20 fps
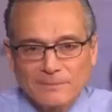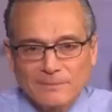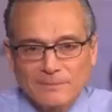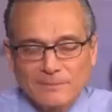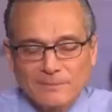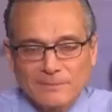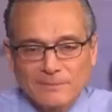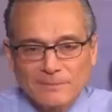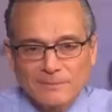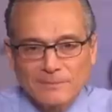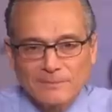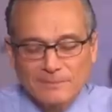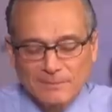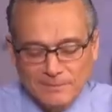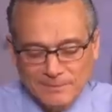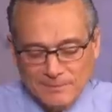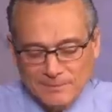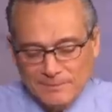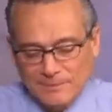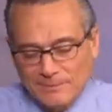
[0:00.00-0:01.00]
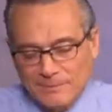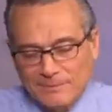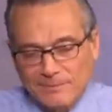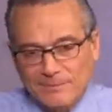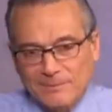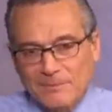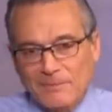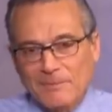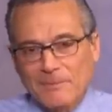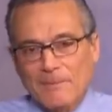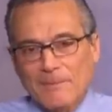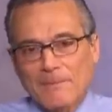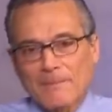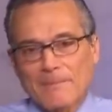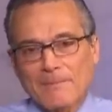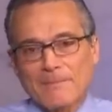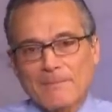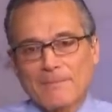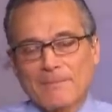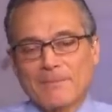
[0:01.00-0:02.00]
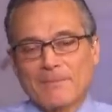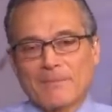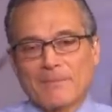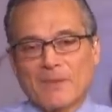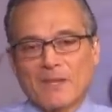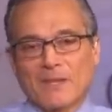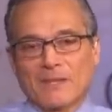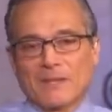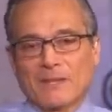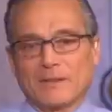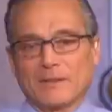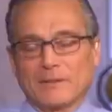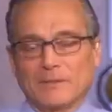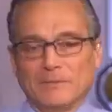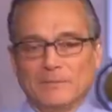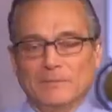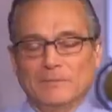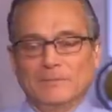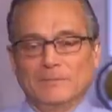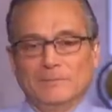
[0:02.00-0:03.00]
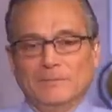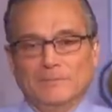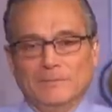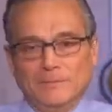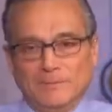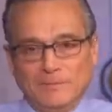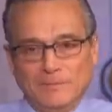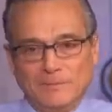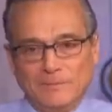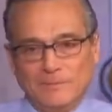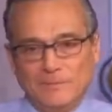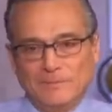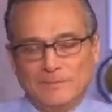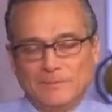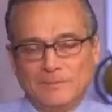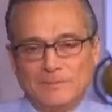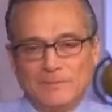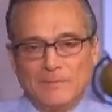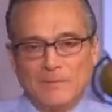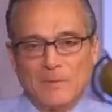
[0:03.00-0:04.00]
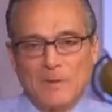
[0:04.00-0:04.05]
This person isn't speaking.